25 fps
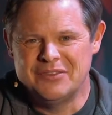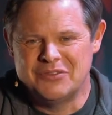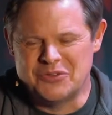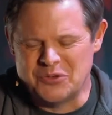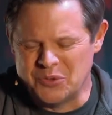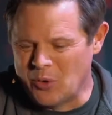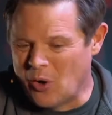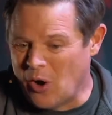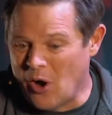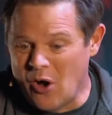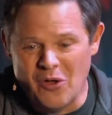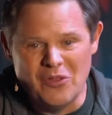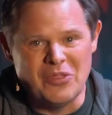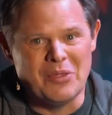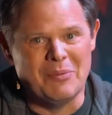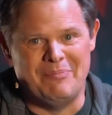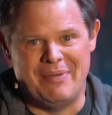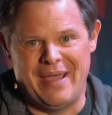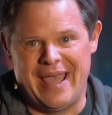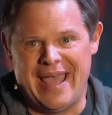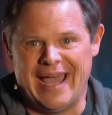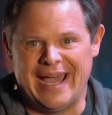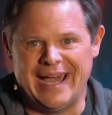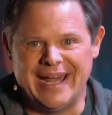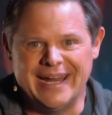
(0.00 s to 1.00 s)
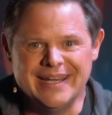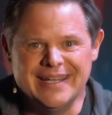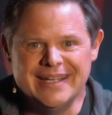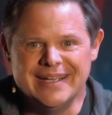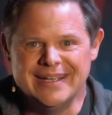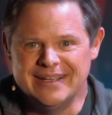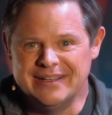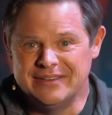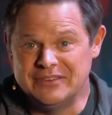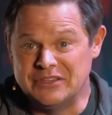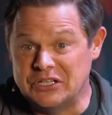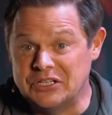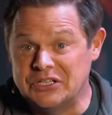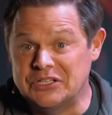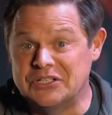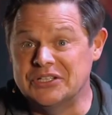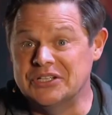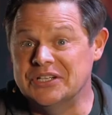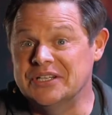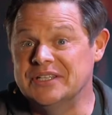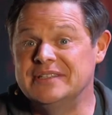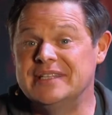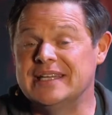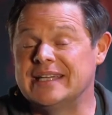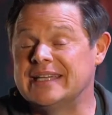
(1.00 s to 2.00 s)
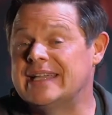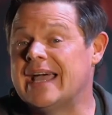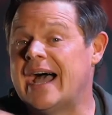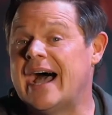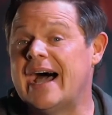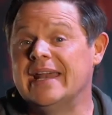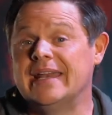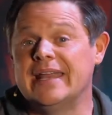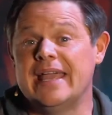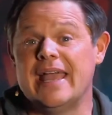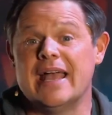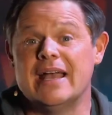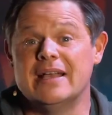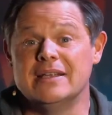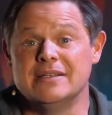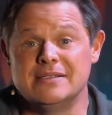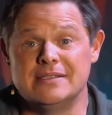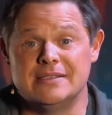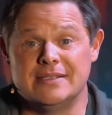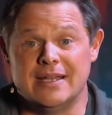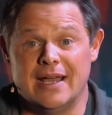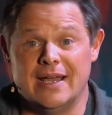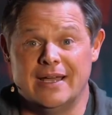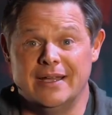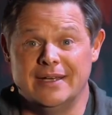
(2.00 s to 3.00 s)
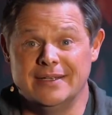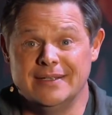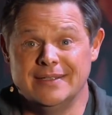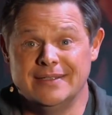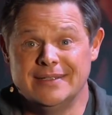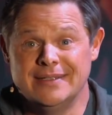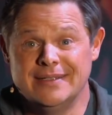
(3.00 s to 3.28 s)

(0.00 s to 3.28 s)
through all the bad, the good that God has done.